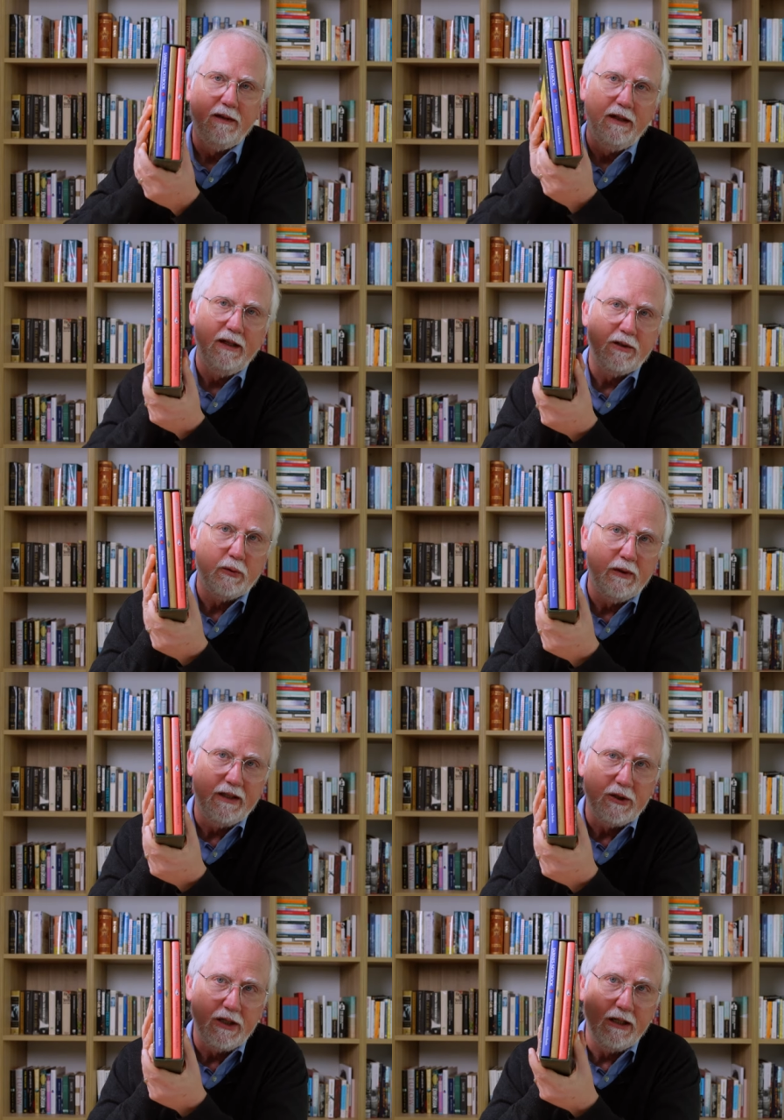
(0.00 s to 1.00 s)
in a
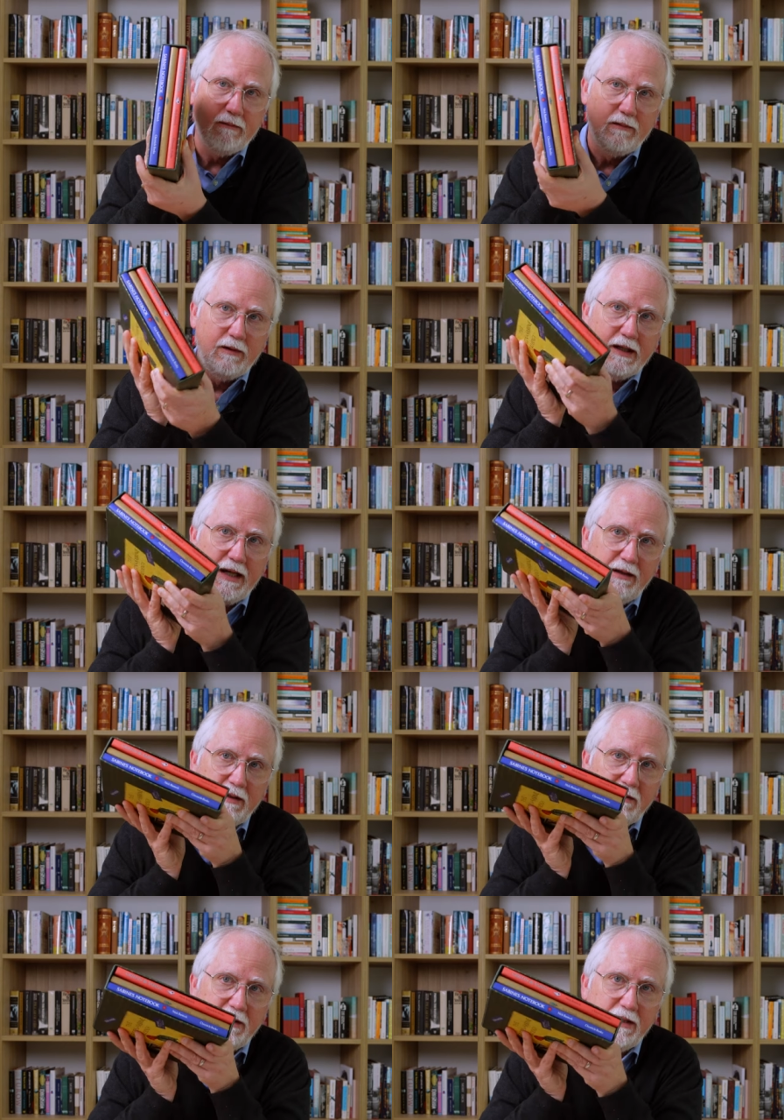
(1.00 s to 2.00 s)
trilogy. Okay, you
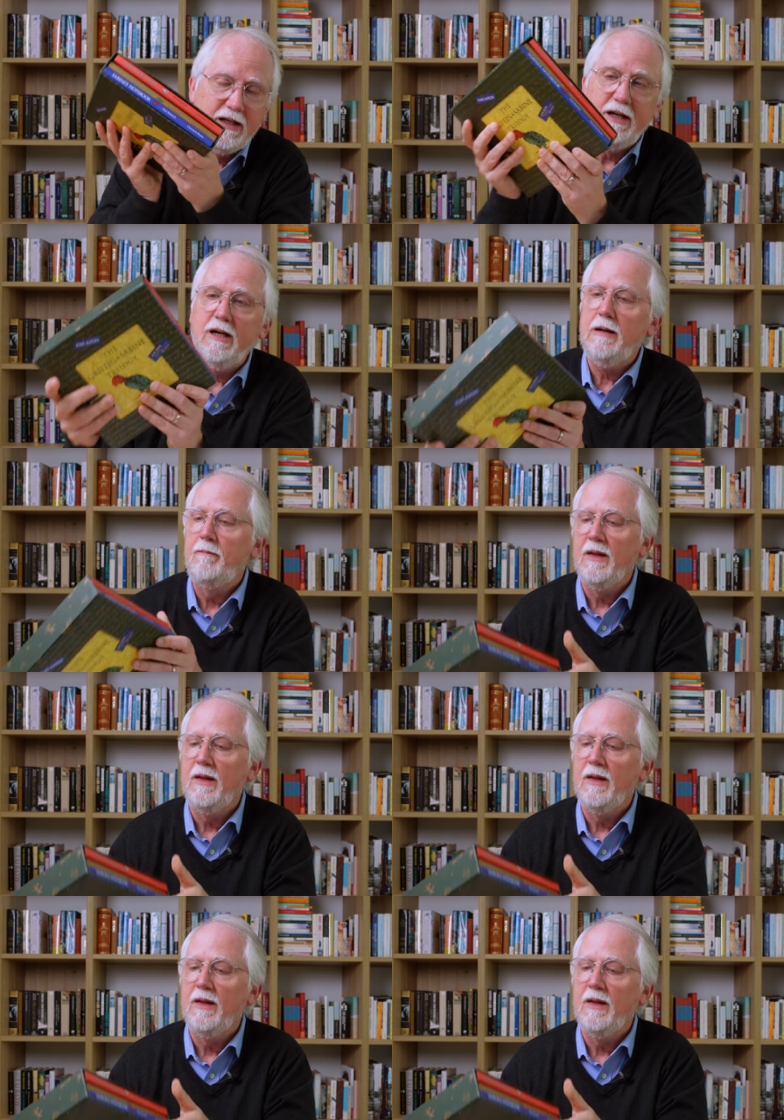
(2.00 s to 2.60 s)
can see it here.